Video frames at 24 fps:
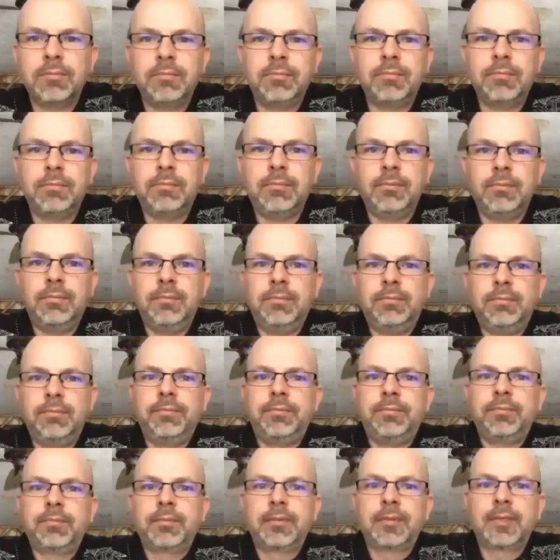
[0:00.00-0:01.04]

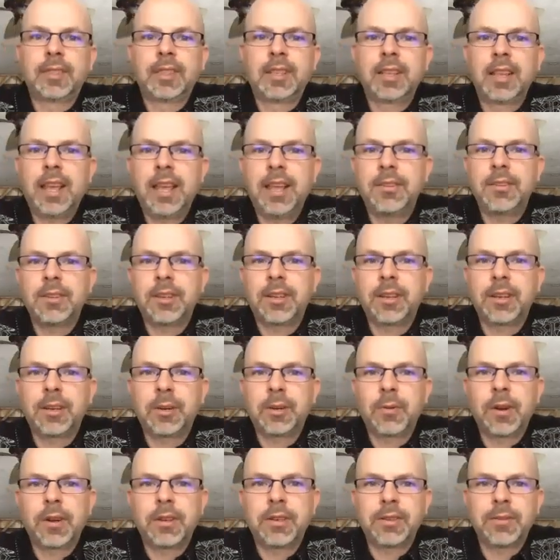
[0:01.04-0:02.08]
Hey, here's a good
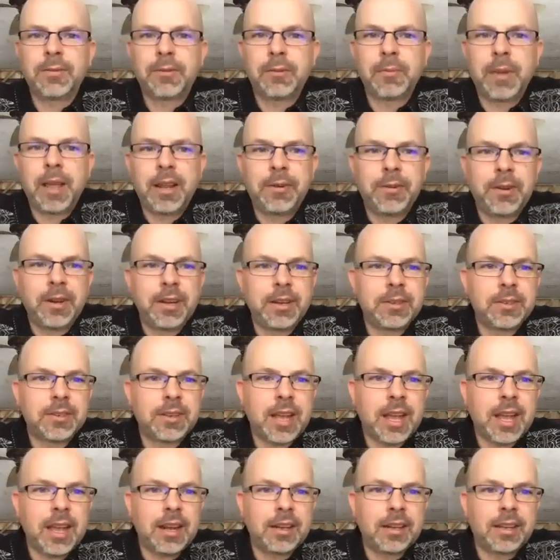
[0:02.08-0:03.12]
question from Henry.
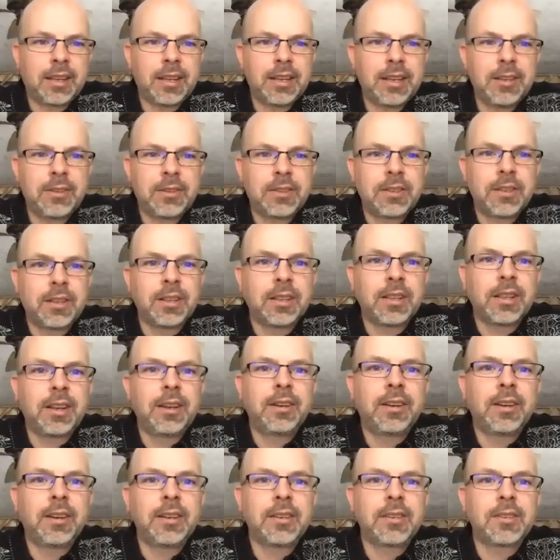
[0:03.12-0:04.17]
Scott, can you still
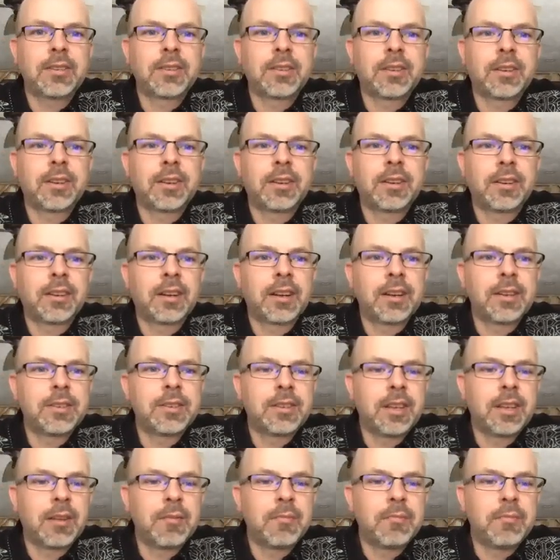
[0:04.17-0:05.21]
hear us? Or I
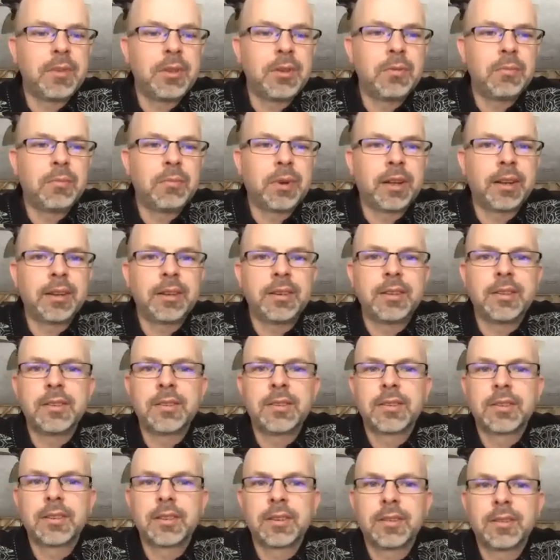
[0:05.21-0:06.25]
see a mute button,
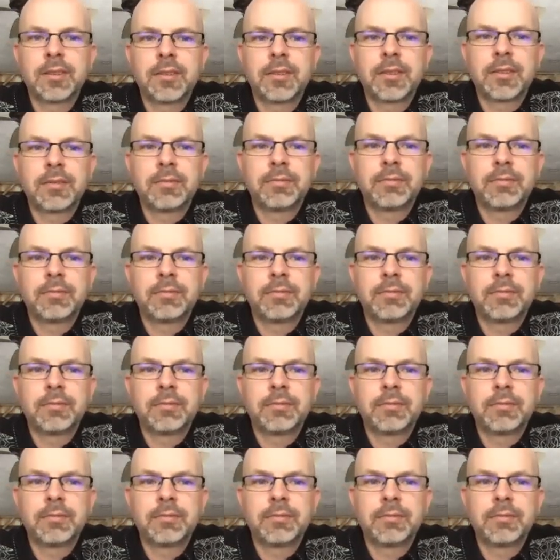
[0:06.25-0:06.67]
so.